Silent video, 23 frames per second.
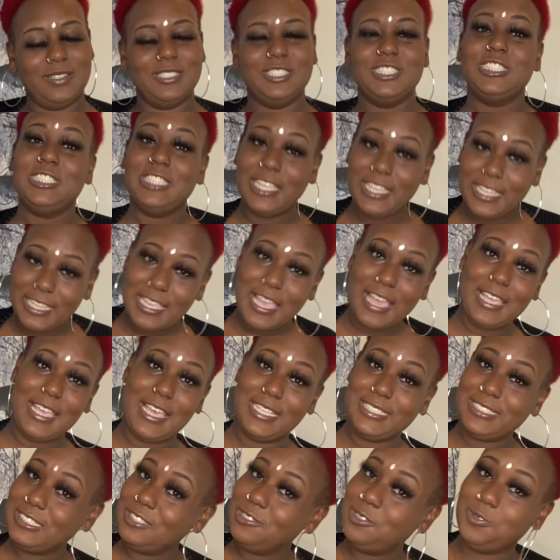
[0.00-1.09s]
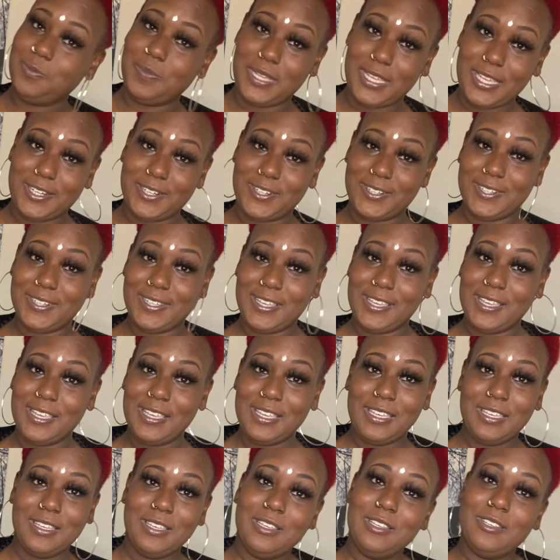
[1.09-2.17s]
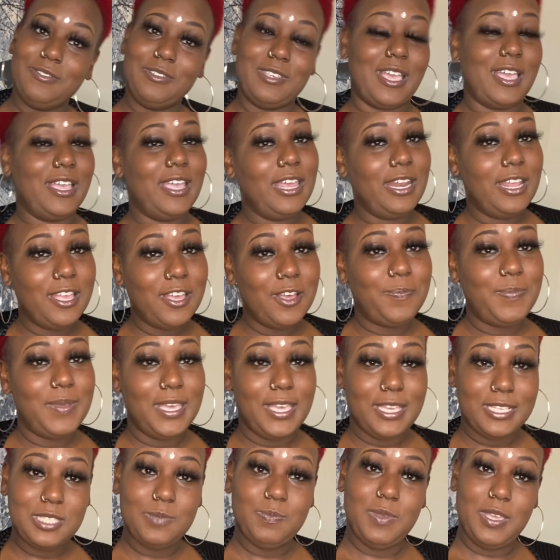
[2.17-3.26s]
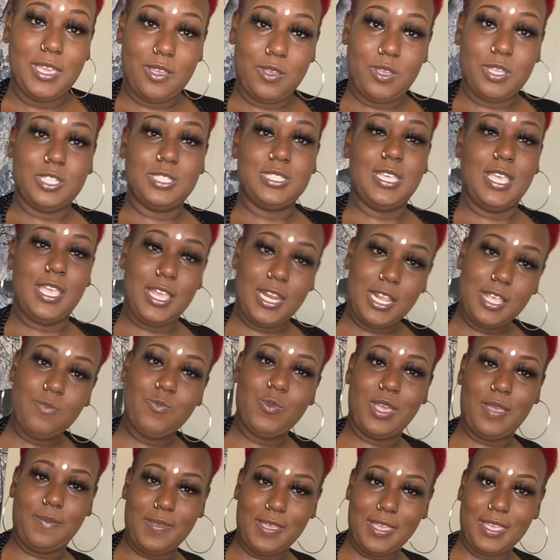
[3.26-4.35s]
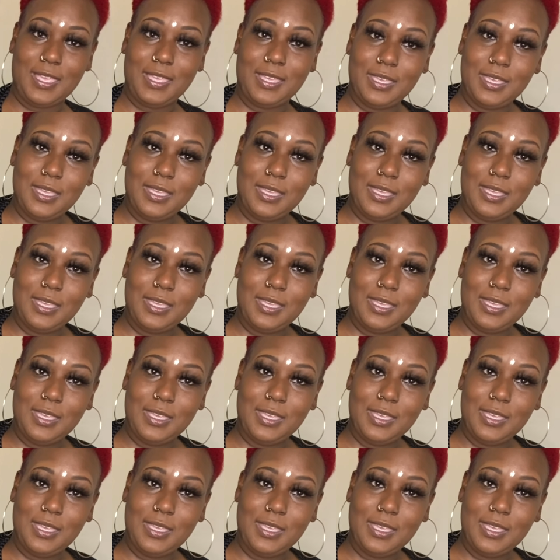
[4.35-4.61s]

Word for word: She, y'all got to do better Y'all gotta help us big titty women